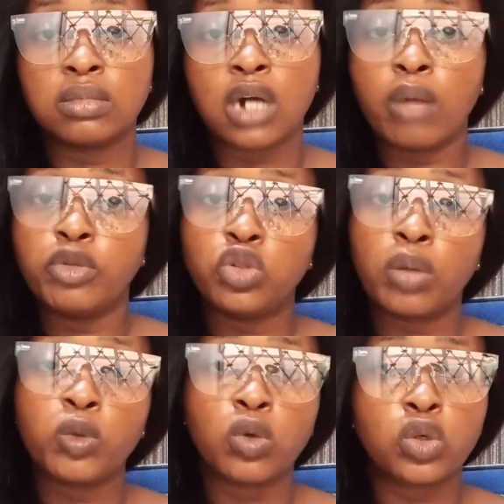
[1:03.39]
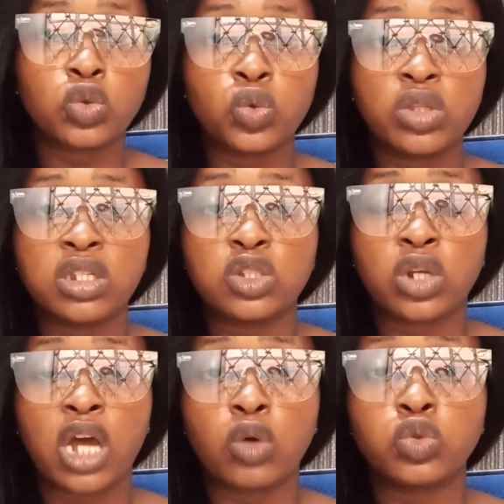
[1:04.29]
I'll be dropping one or two things on
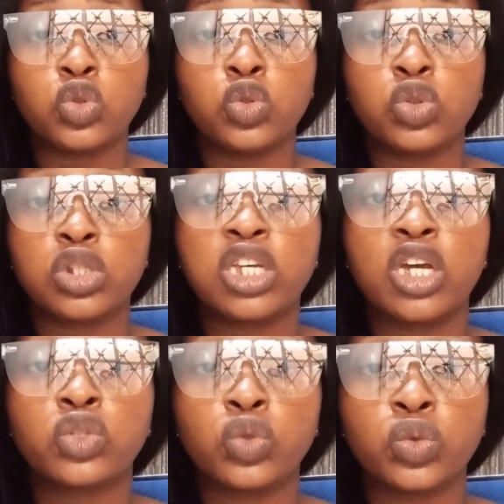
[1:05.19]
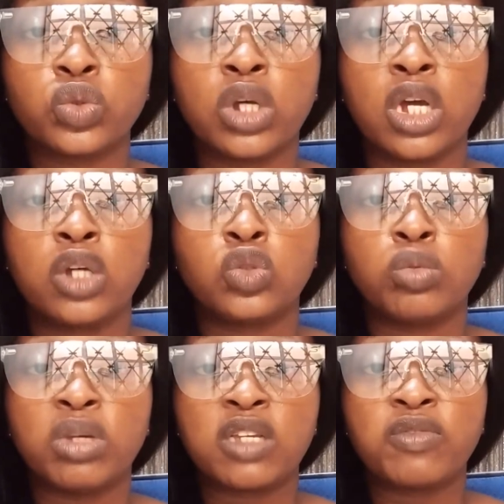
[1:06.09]
how to use Caretone to
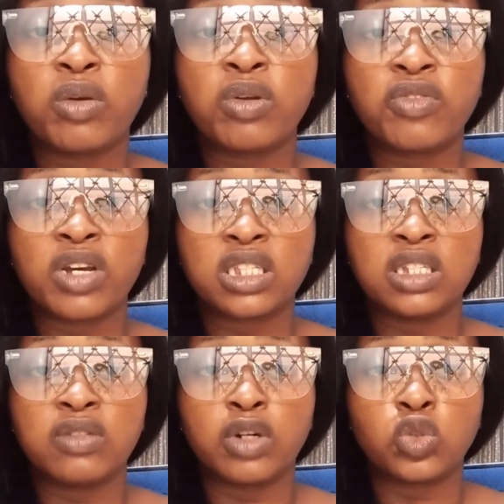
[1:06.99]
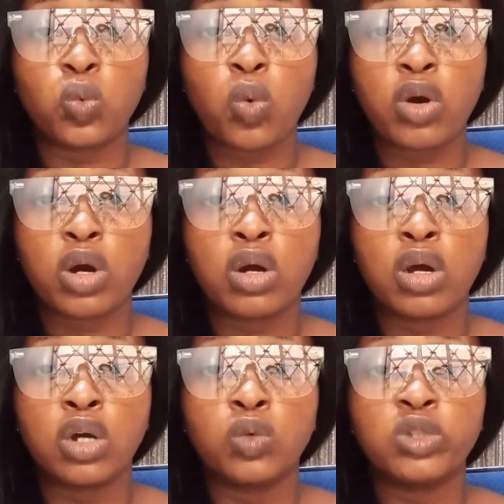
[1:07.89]
make it very effective and to work
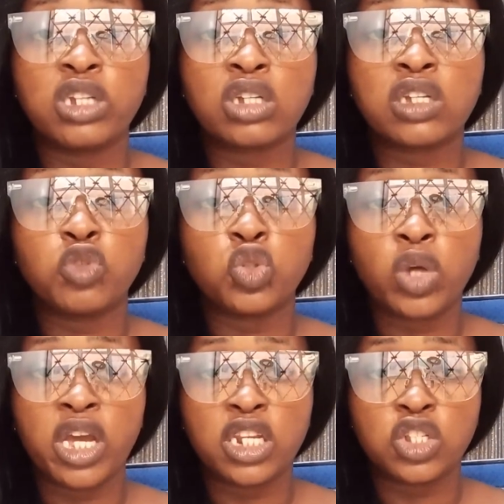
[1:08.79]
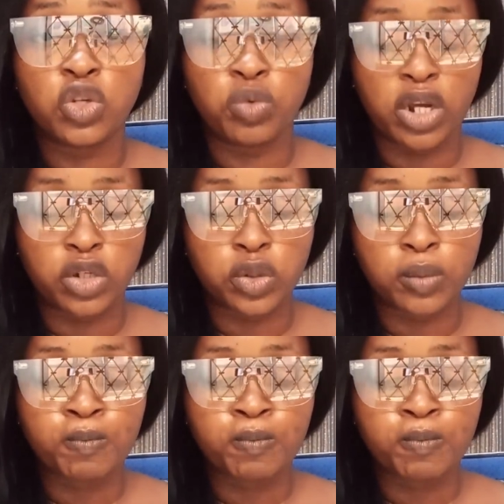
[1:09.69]
without giving you any skin reaction.